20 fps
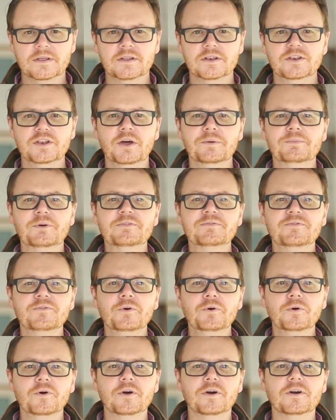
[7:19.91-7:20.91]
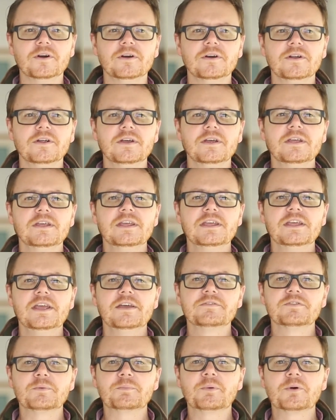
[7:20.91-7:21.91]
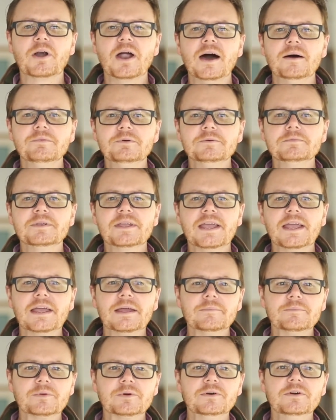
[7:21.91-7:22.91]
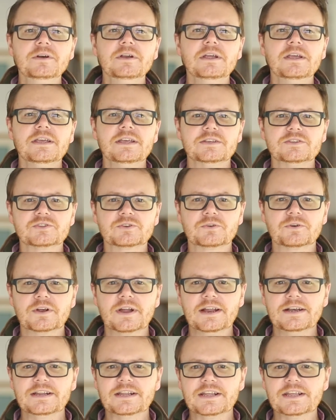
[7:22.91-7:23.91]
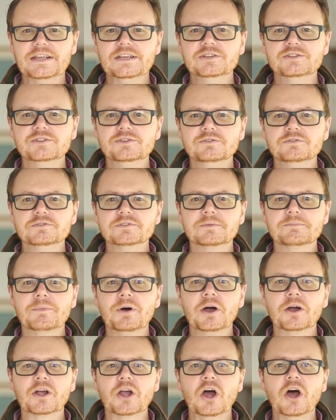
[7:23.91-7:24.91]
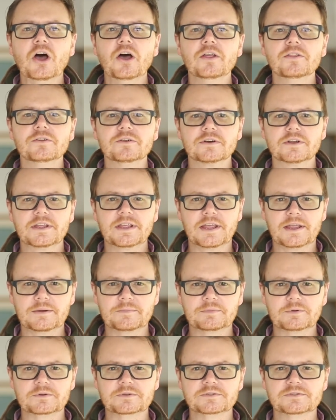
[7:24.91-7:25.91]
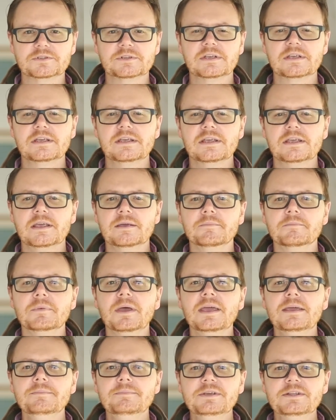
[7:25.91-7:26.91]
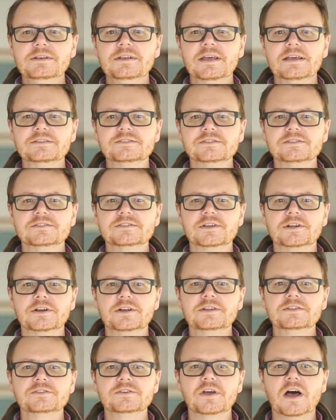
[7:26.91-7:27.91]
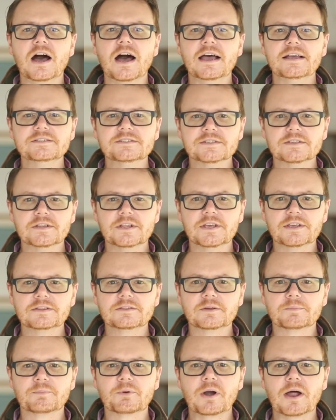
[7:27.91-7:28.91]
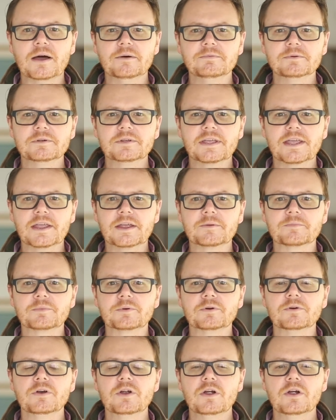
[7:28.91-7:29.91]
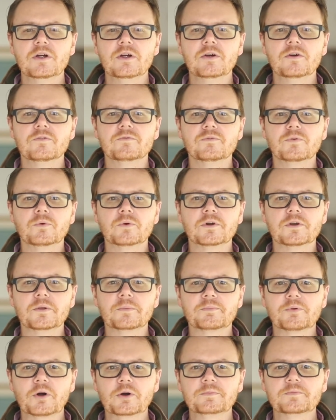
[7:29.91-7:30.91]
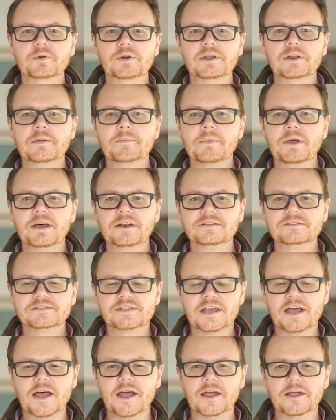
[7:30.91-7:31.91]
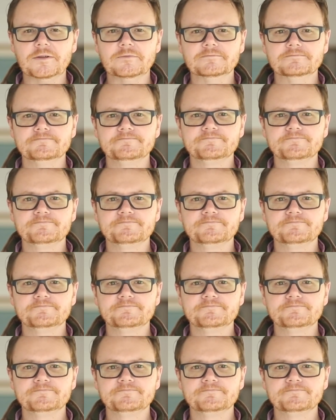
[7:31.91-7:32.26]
Number four, if the problem camper is creating issues among other campers, it may be necessary to isolate the problem camper for an appropriate amount of time.